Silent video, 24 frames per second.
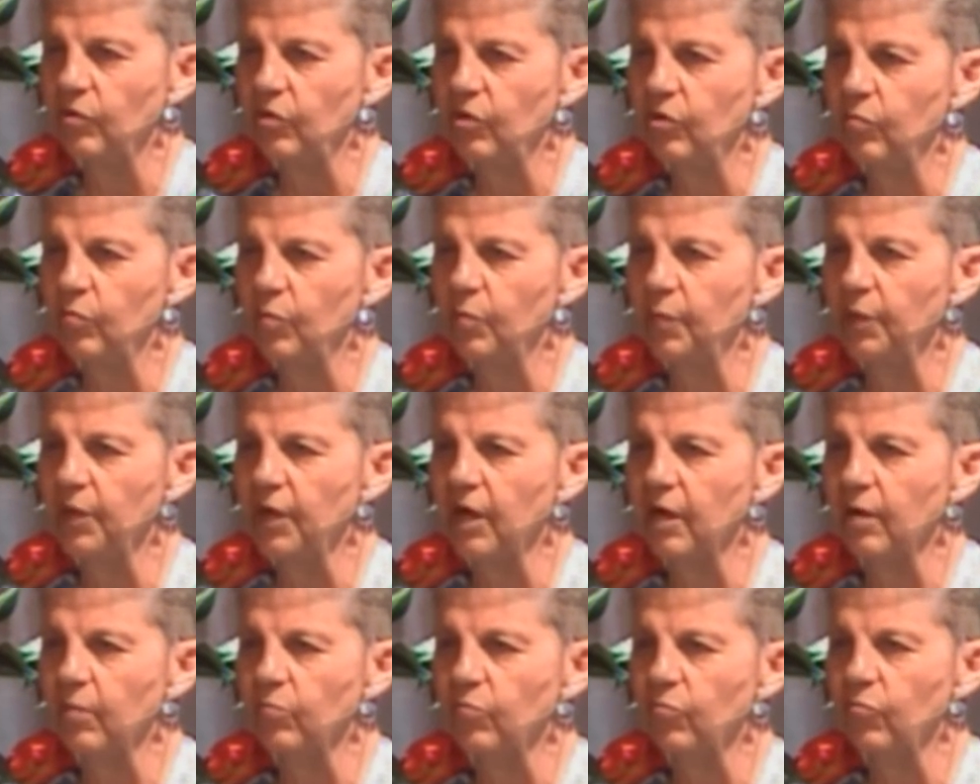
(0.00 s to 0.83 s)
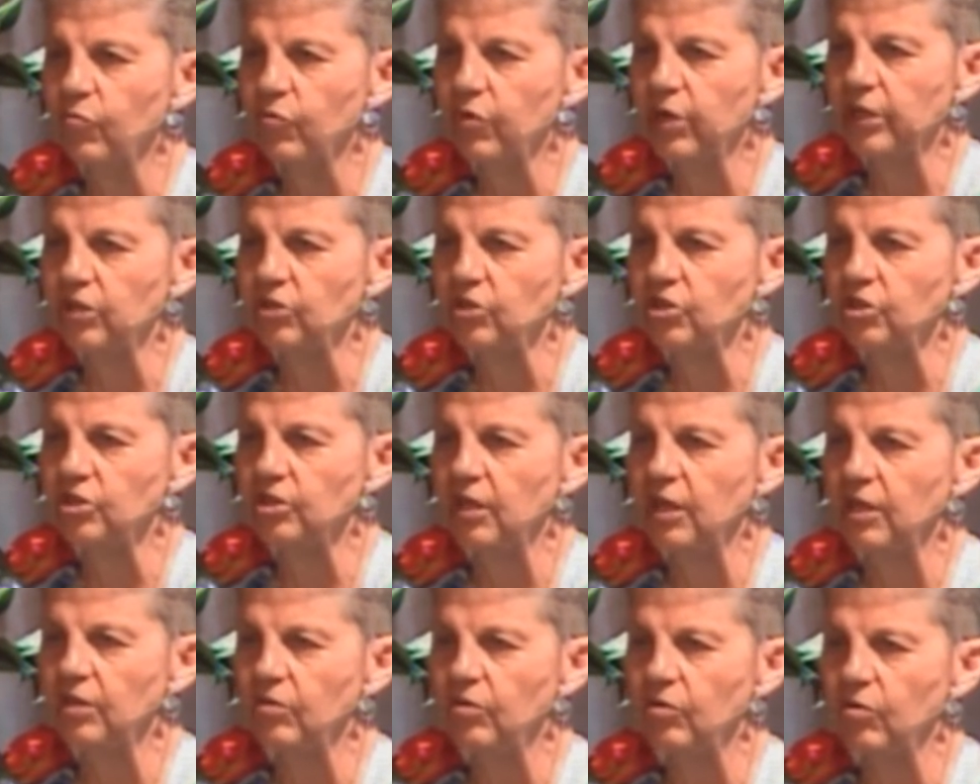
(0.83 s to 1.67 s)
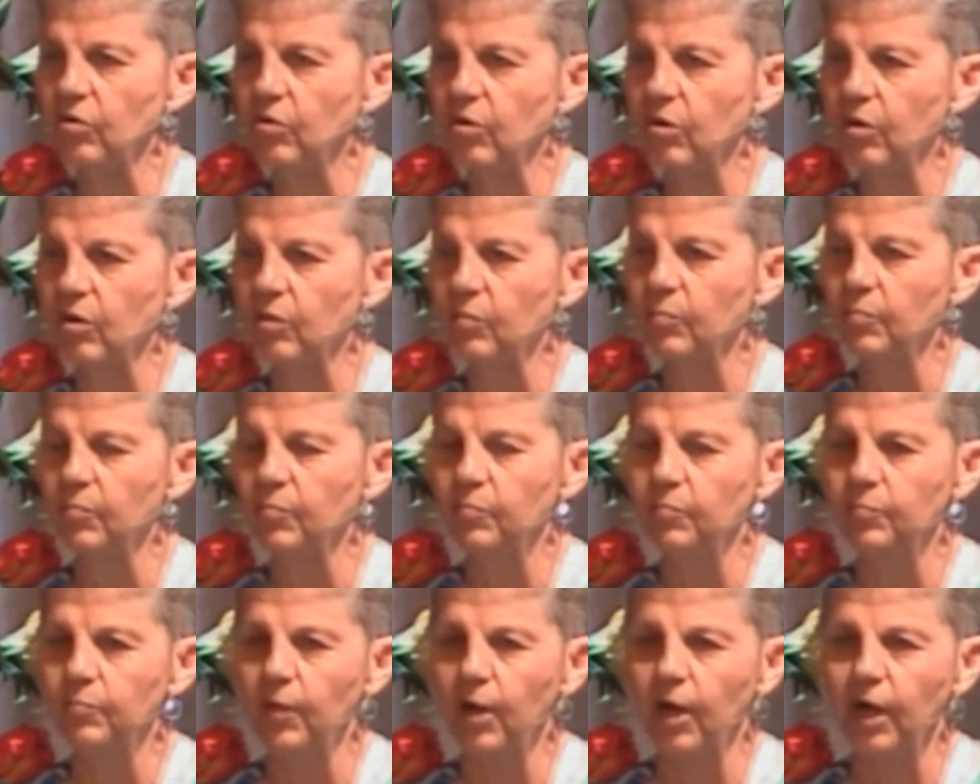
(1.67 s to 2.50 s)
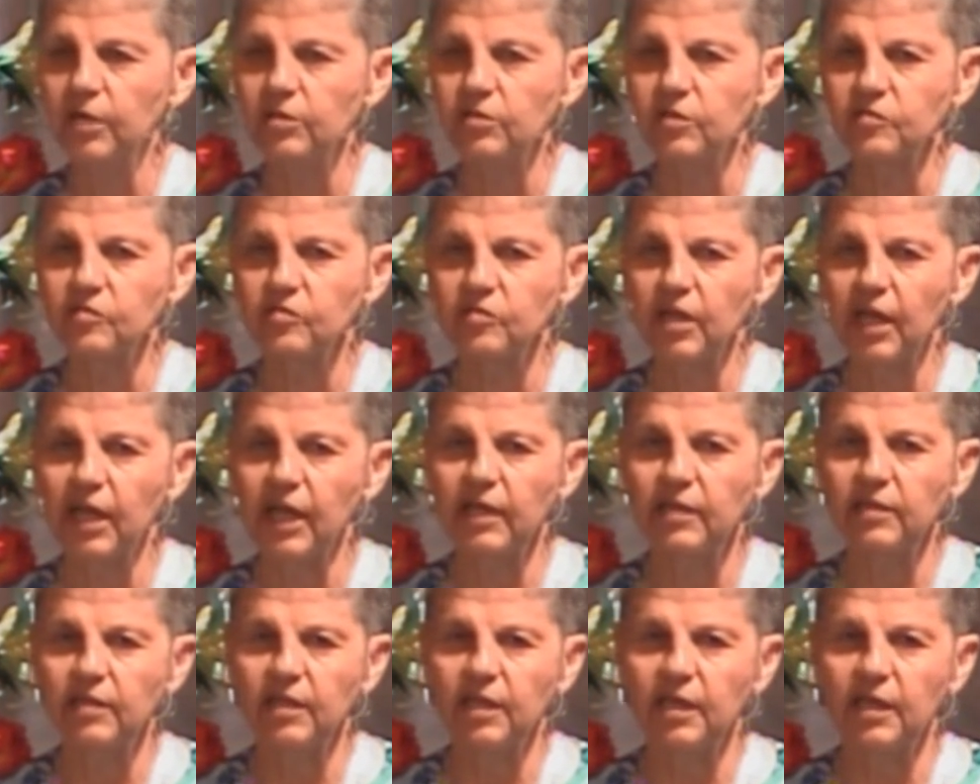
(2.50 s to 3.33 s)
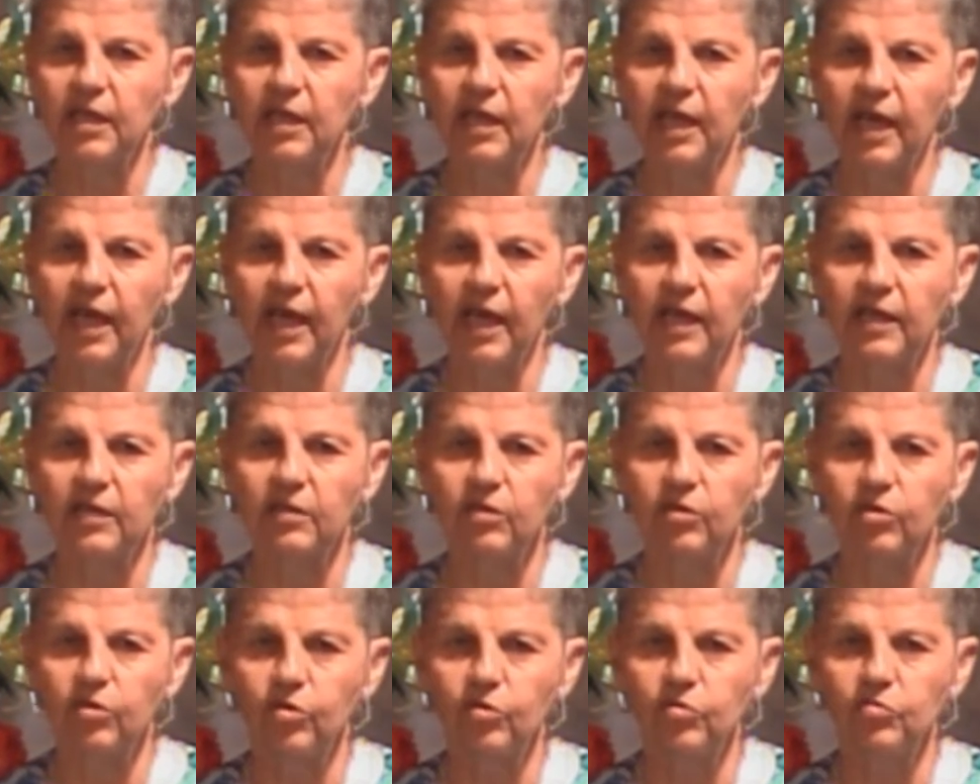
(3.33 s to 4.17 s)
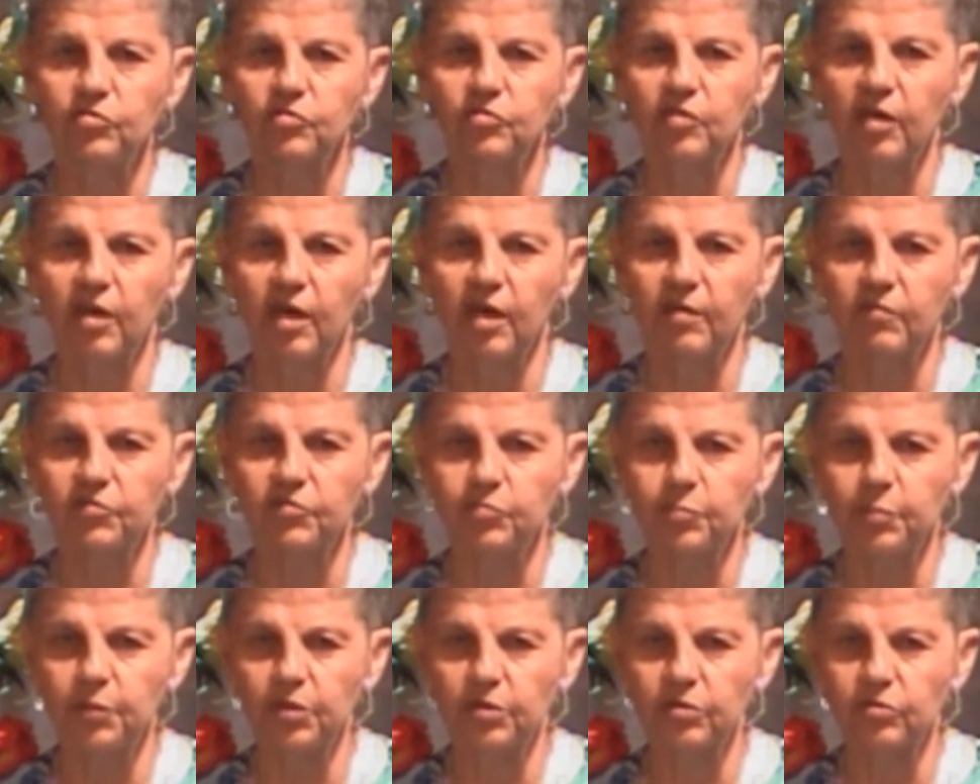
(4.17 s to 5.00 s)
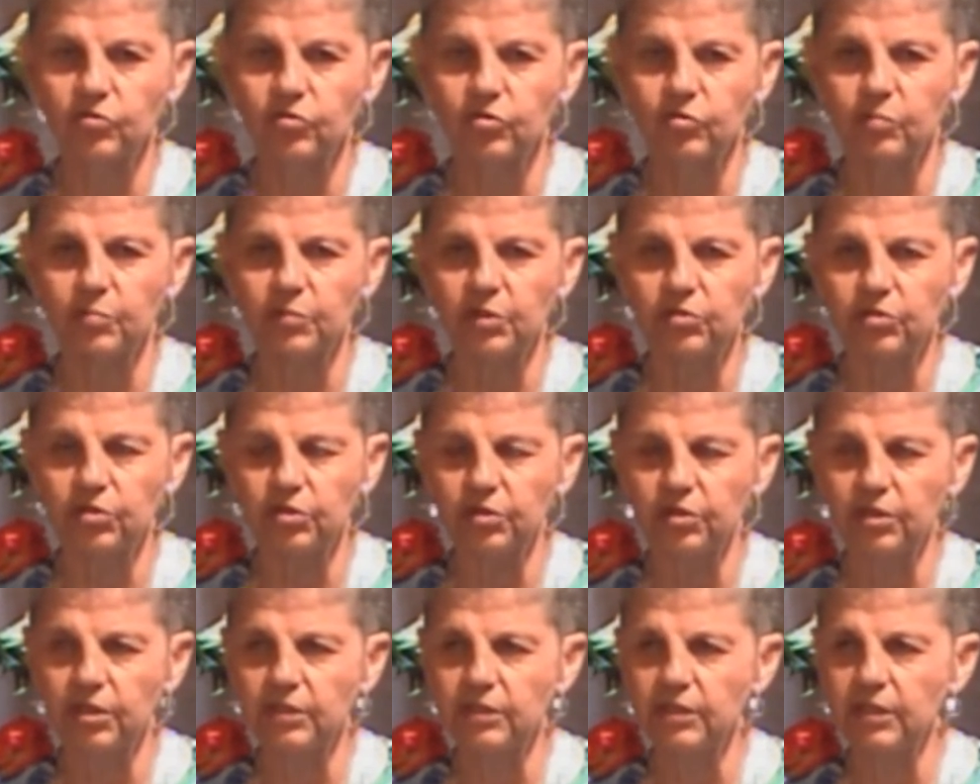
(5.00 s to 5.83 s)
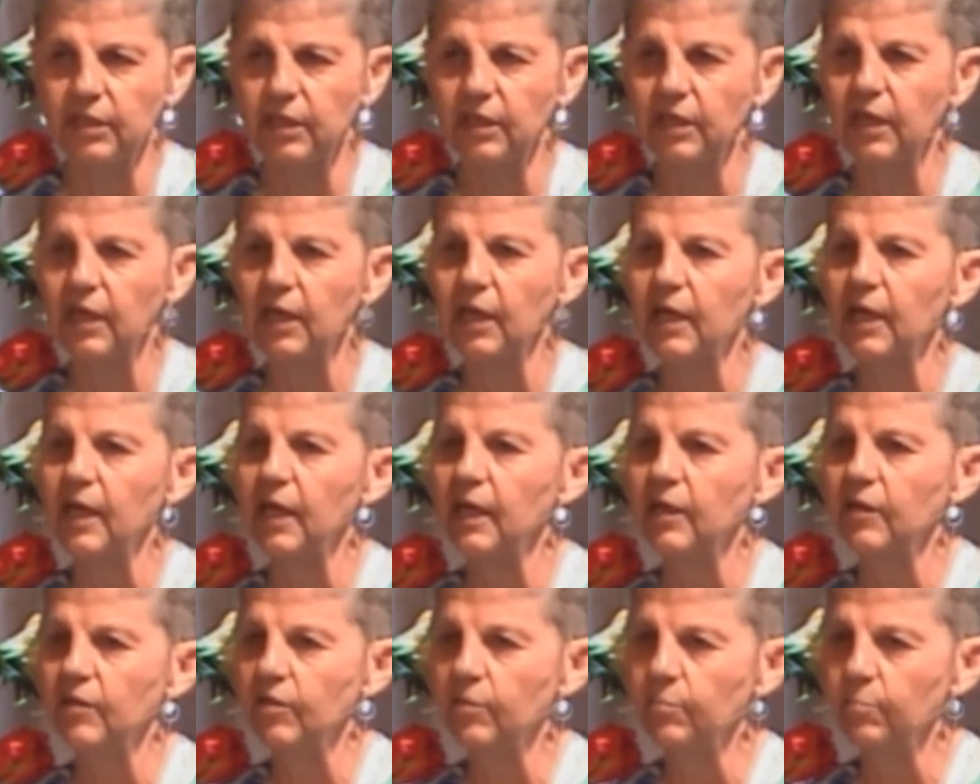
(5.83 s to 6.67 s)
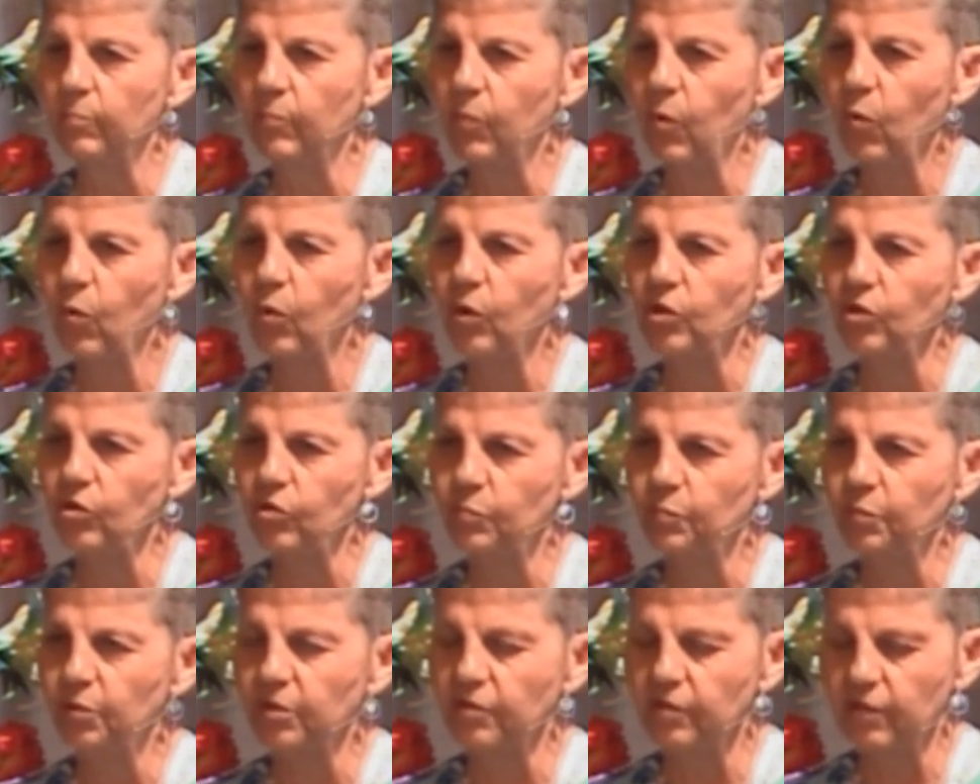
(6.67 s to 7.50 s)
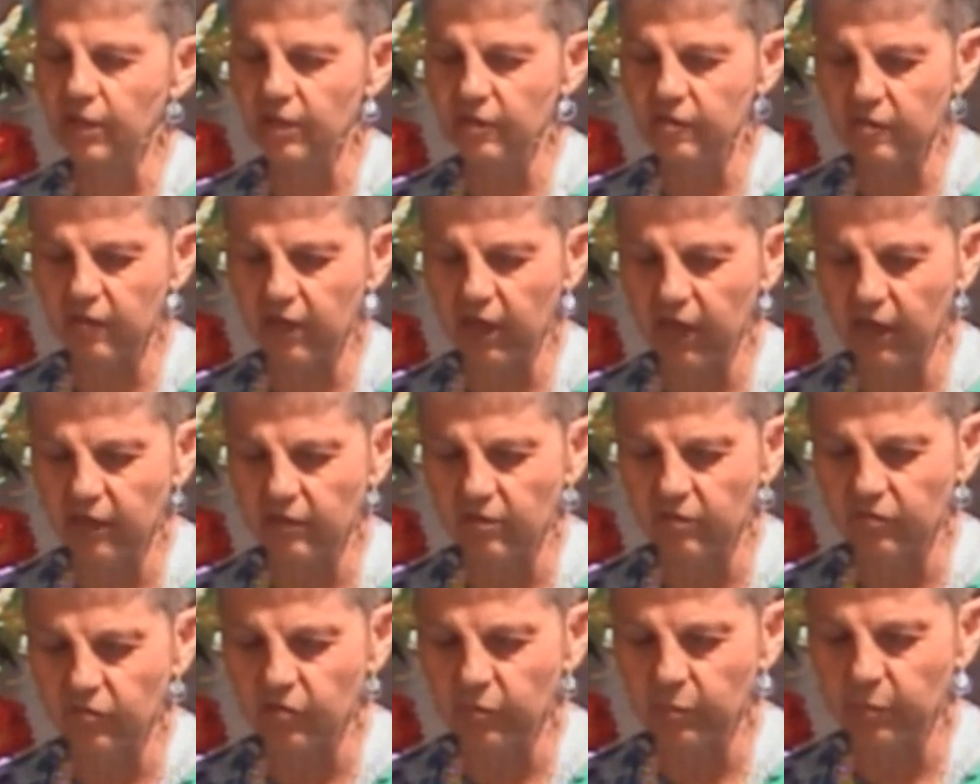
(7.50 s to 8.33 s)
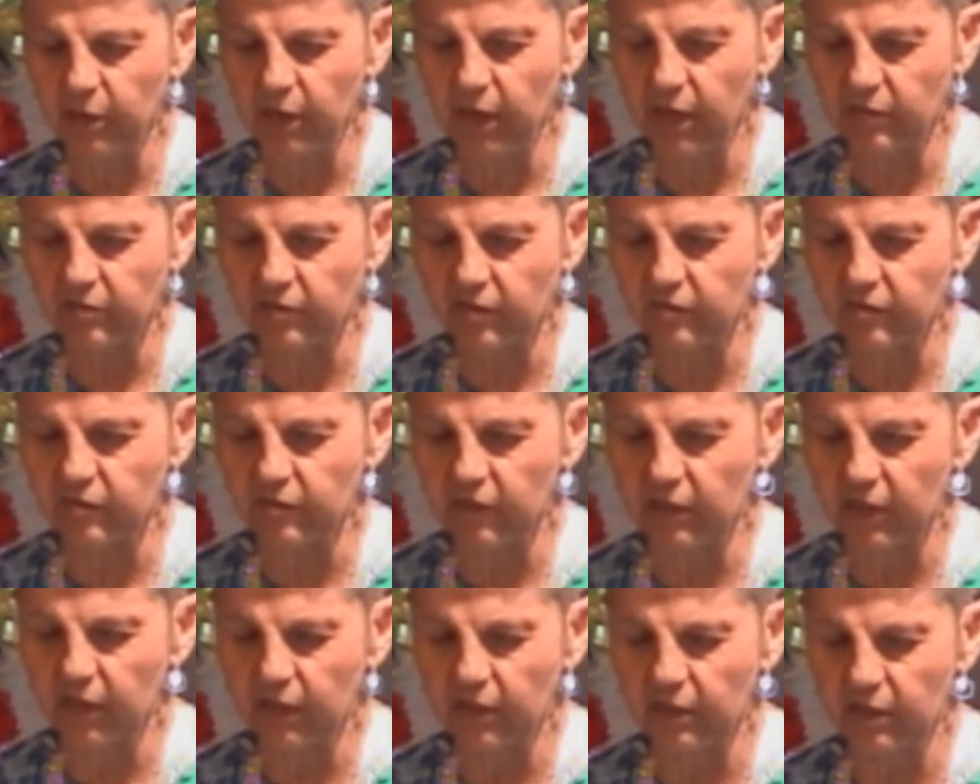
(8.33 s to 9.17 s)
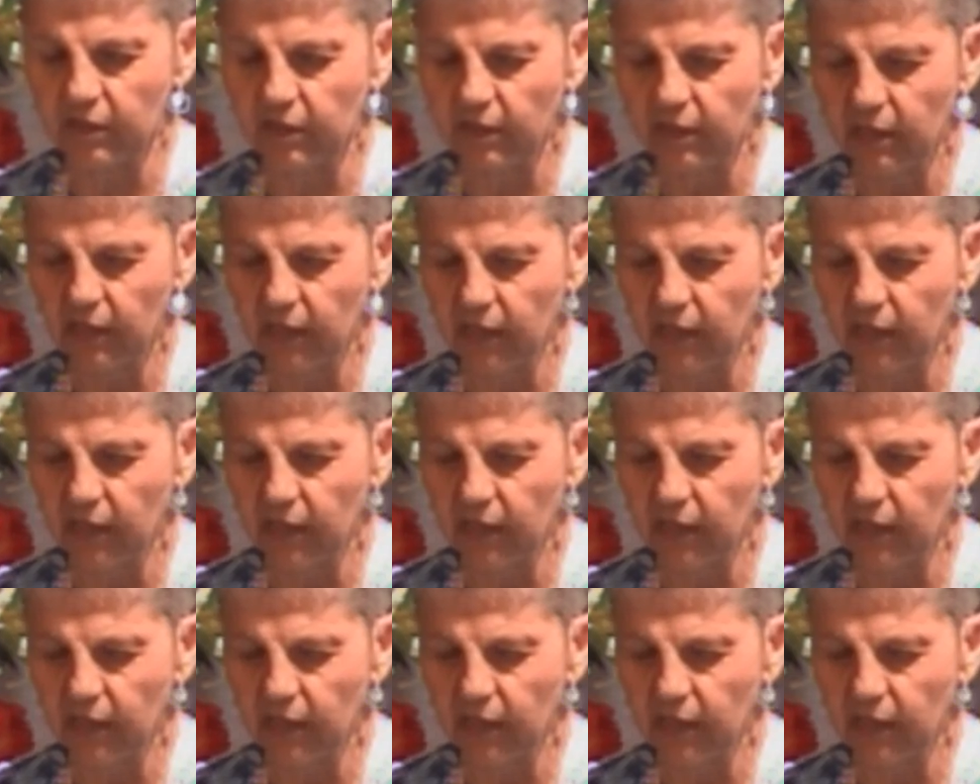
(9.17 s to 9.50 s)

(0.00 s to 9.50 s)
You will become rich in your understanding and use of spiritual maturity the more you put these kind of deposits in.